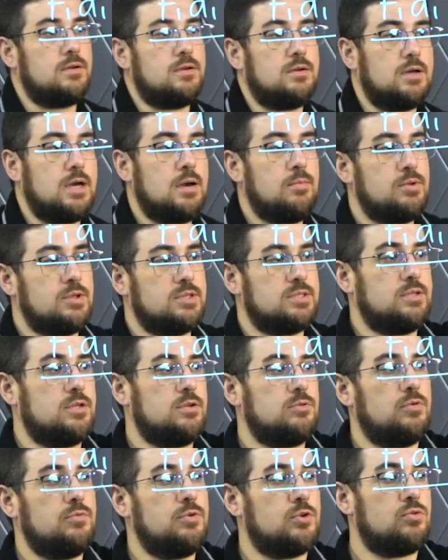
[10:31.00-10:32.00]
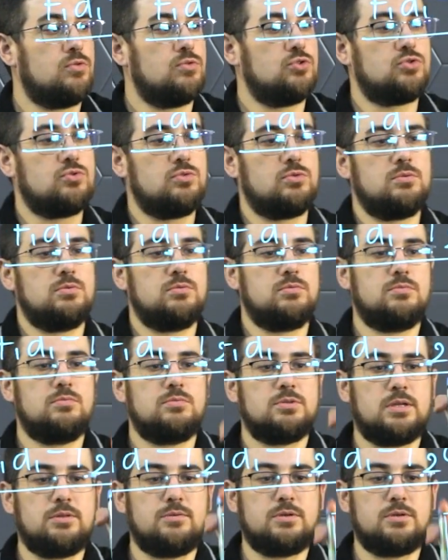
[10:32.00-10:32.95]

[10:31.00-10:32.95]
and we've cut off the top of the tree.